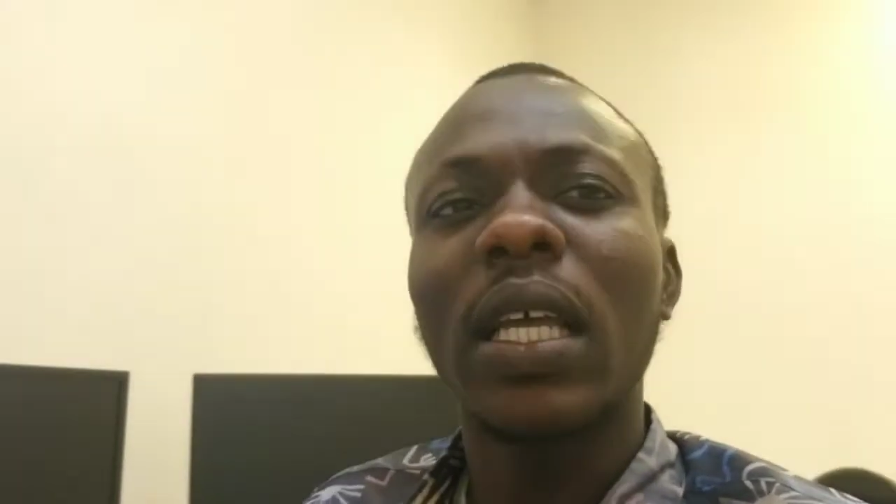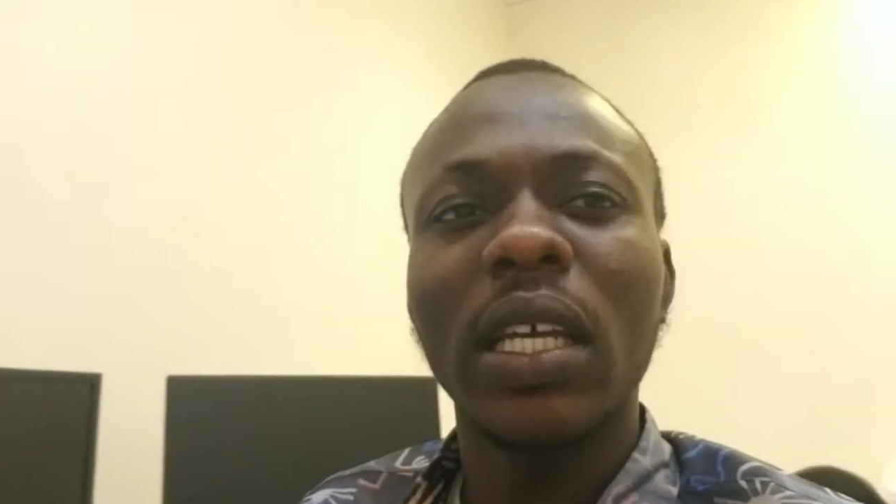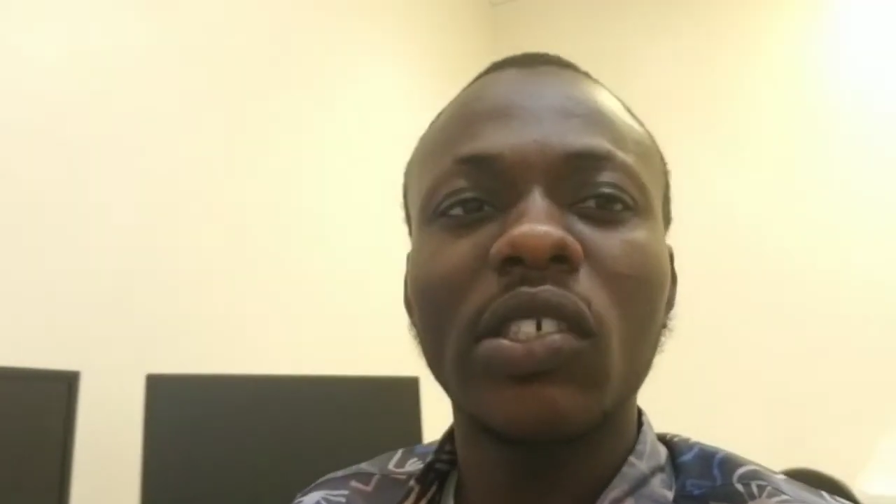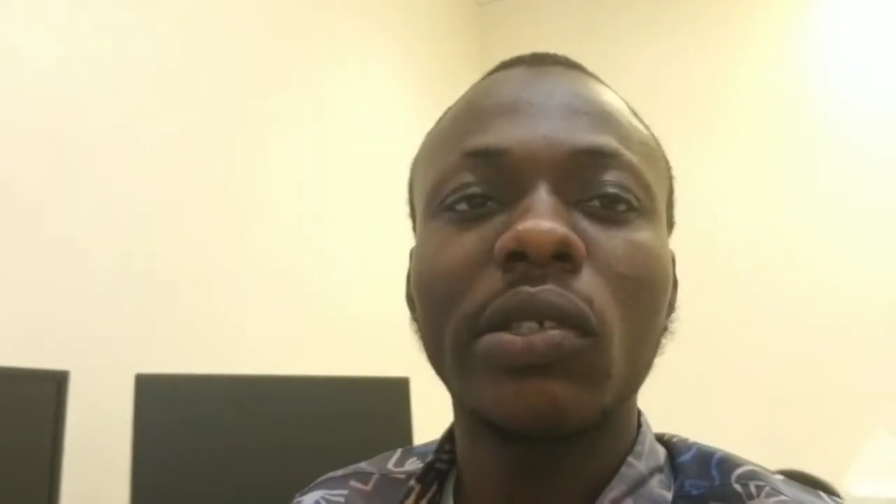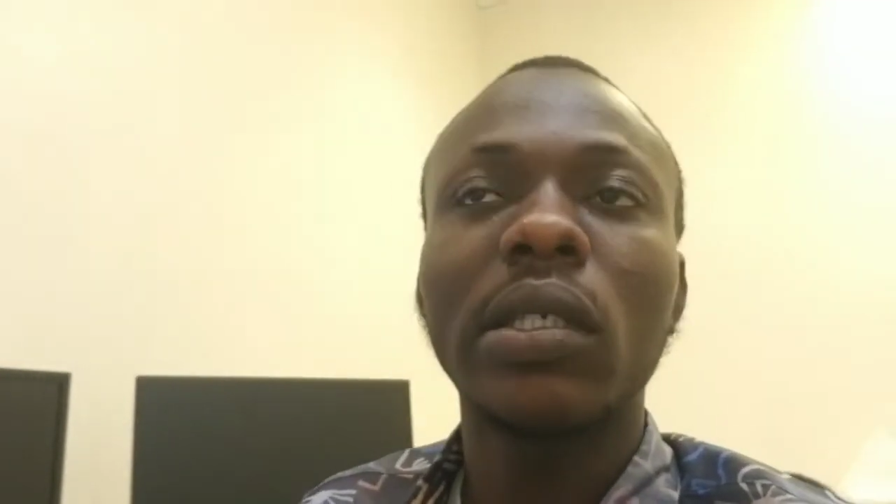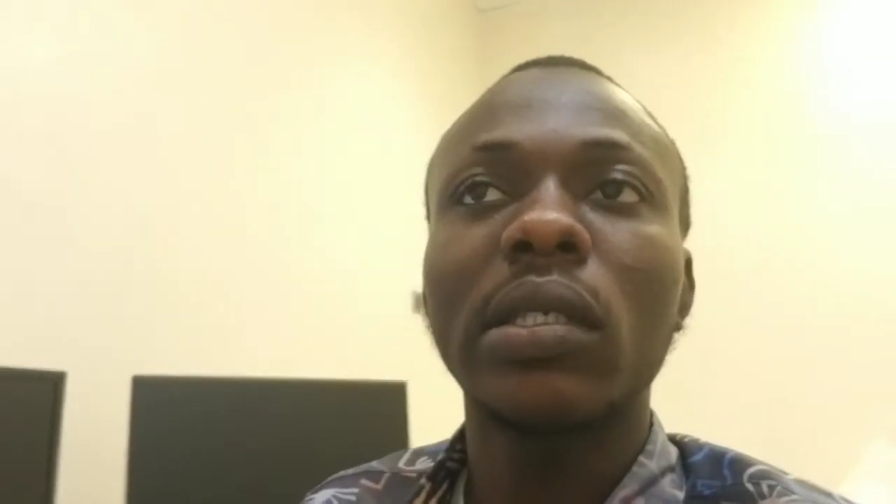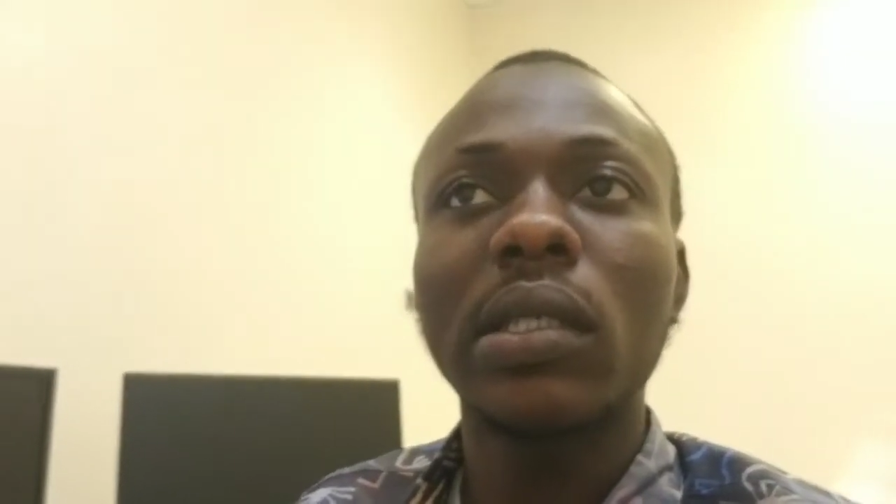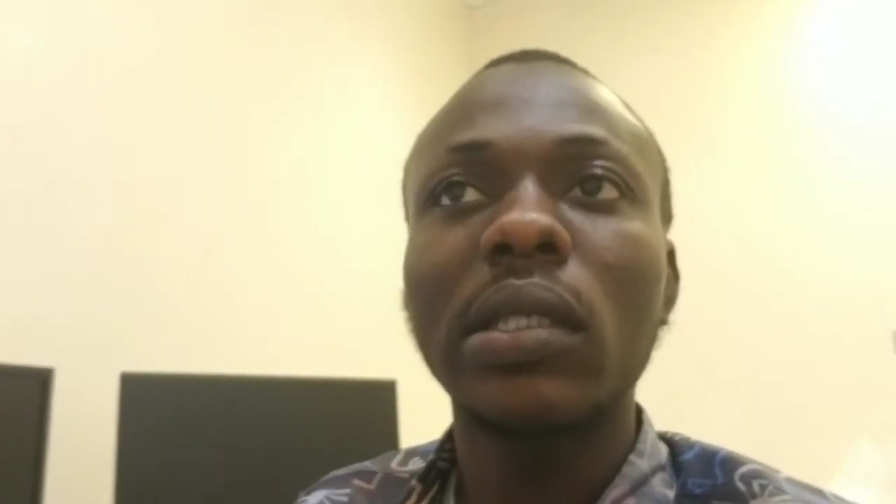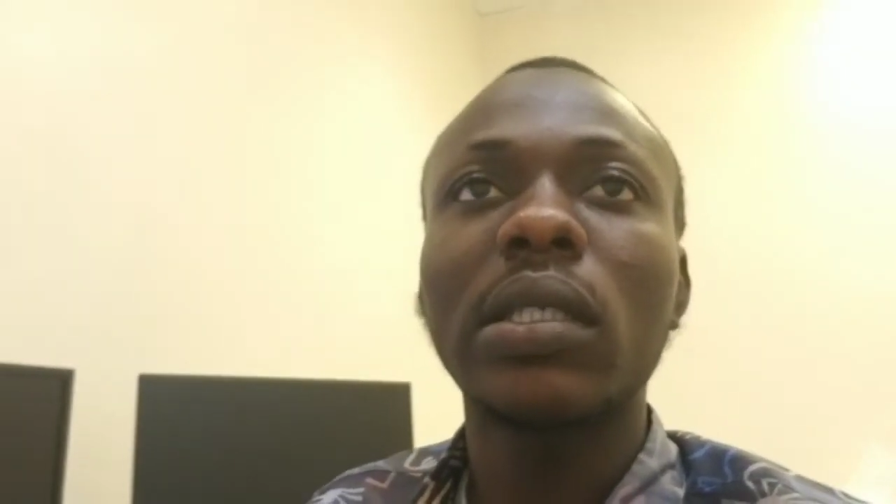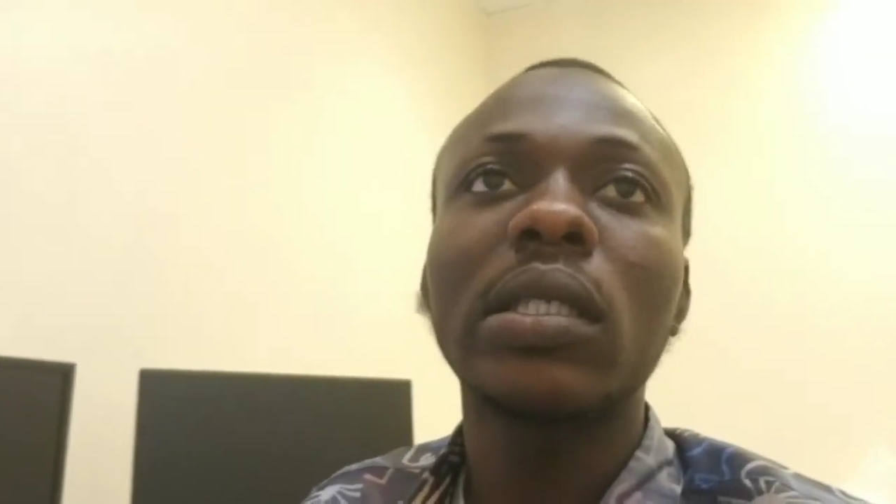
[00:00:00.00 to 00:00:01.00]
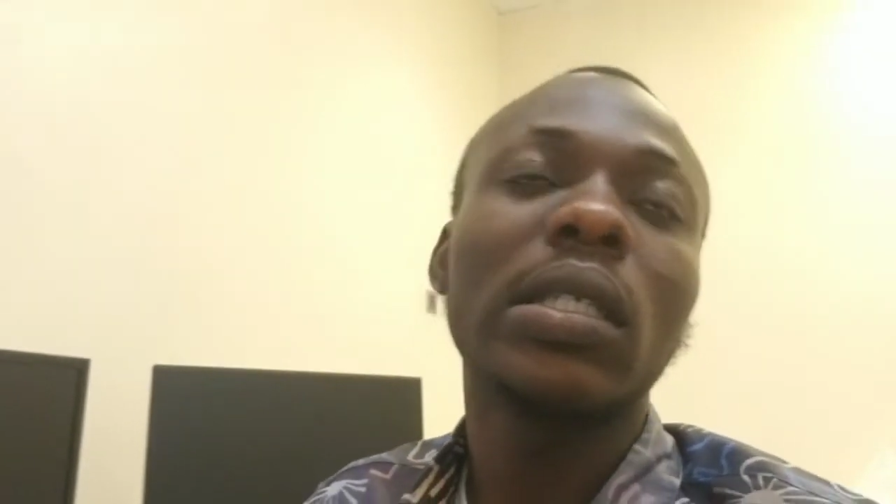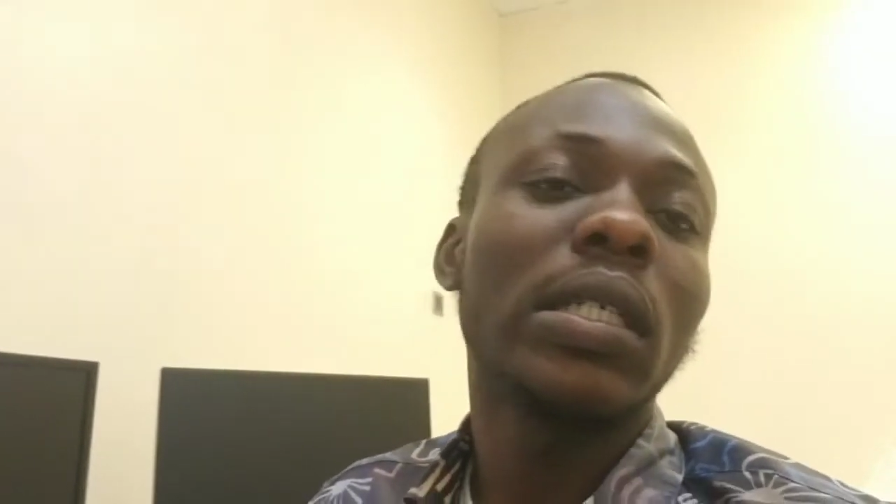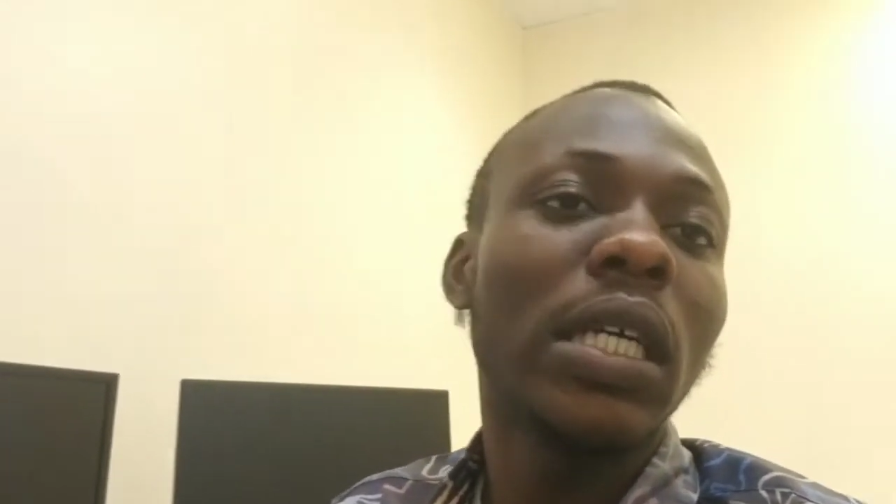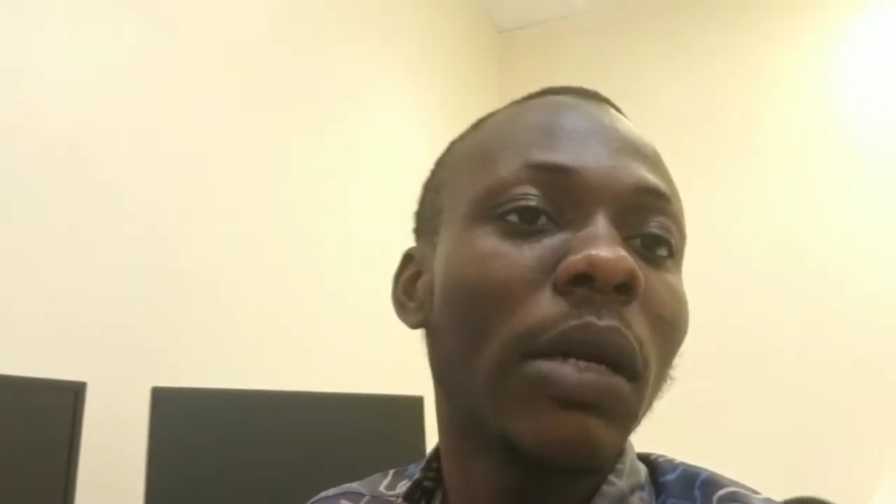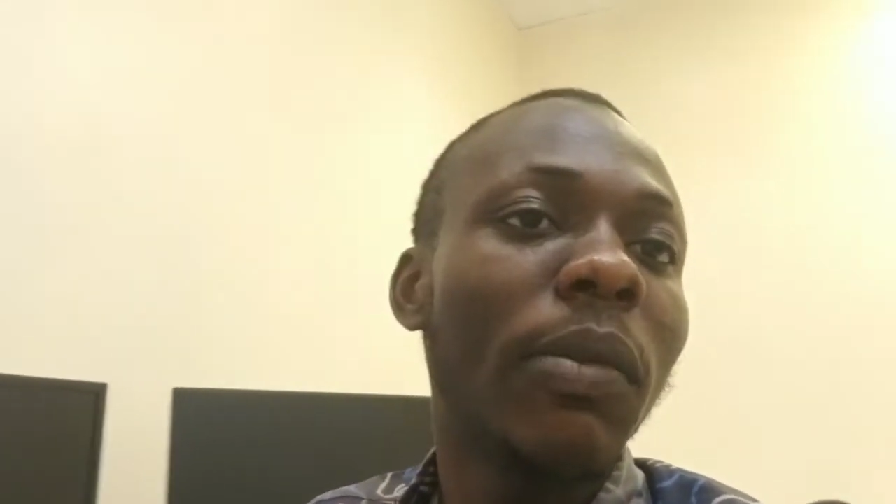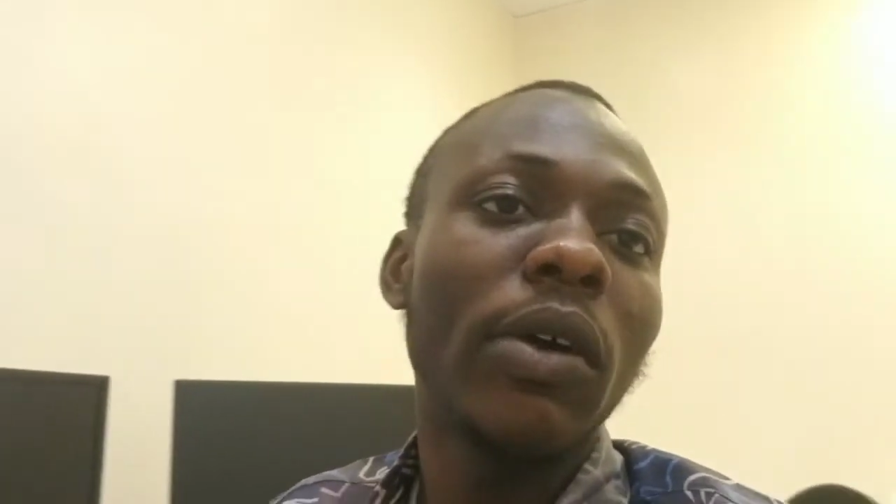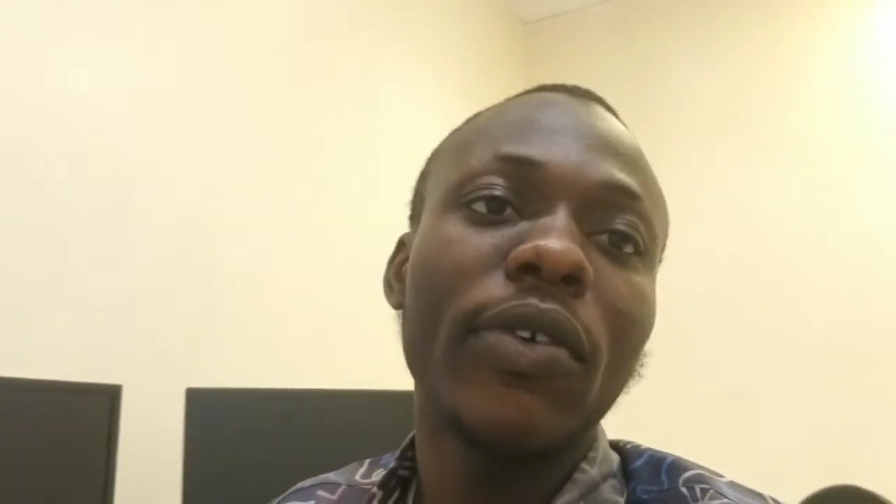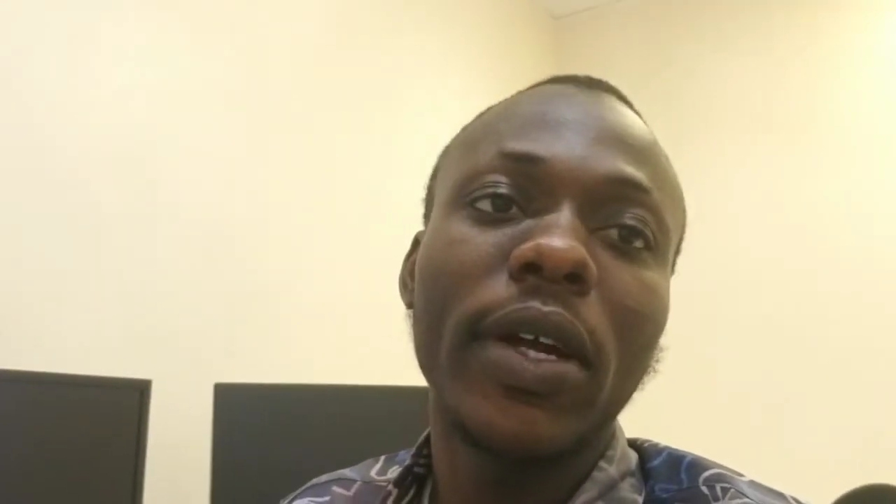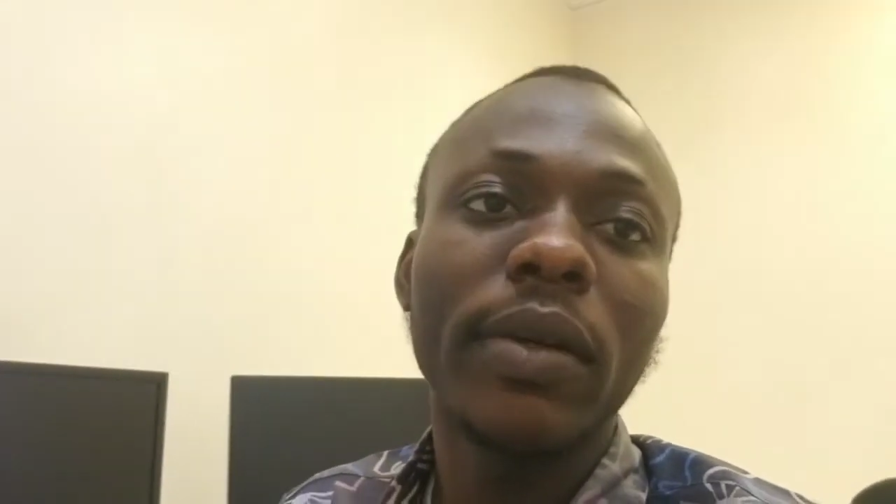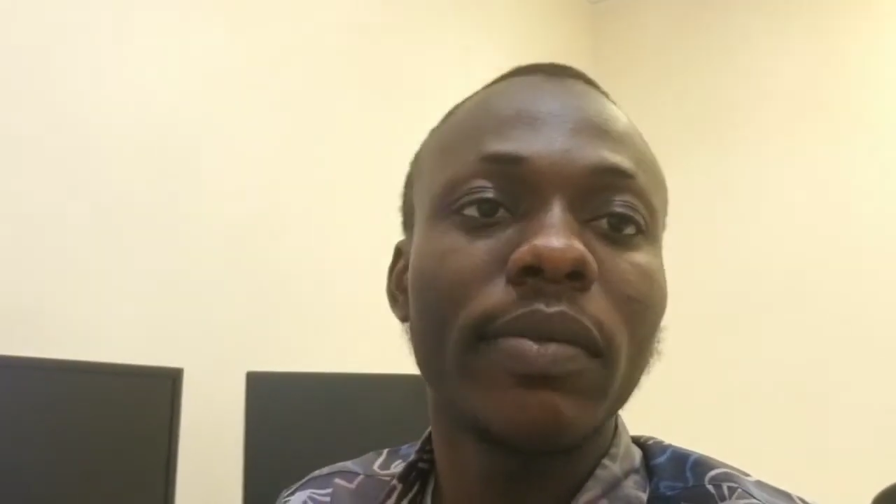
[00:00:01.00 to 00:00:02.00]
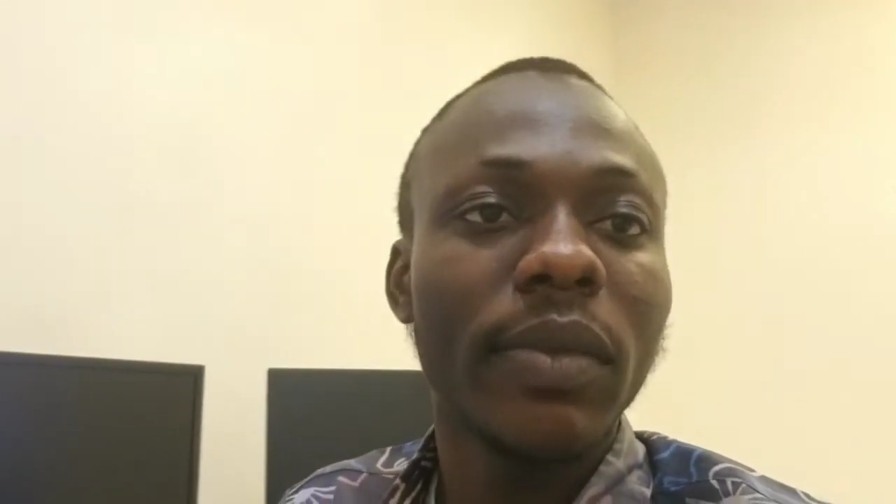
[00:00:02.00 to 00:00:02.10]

X-ray, CT, and MRI.